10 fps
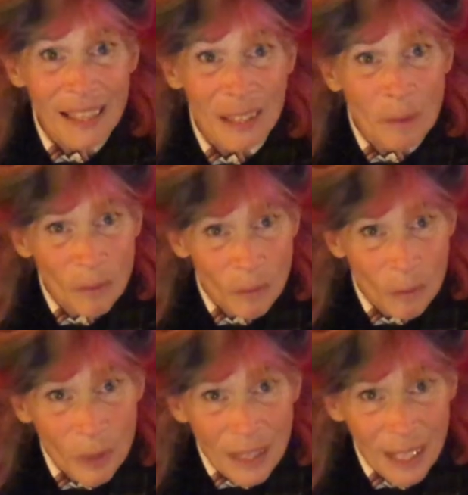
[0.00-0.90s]
them
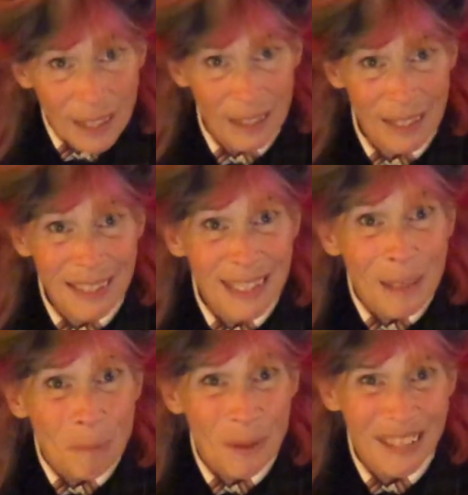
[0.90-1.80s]
within,
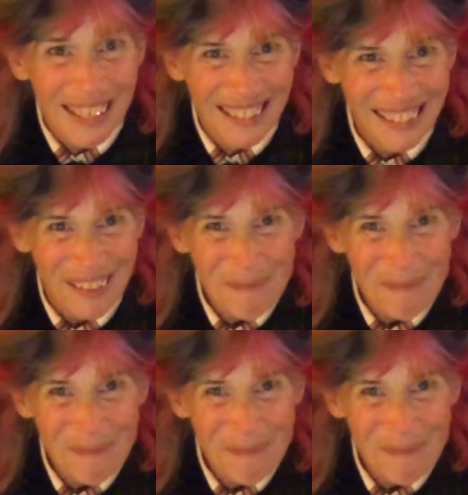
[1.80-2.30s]
deep within,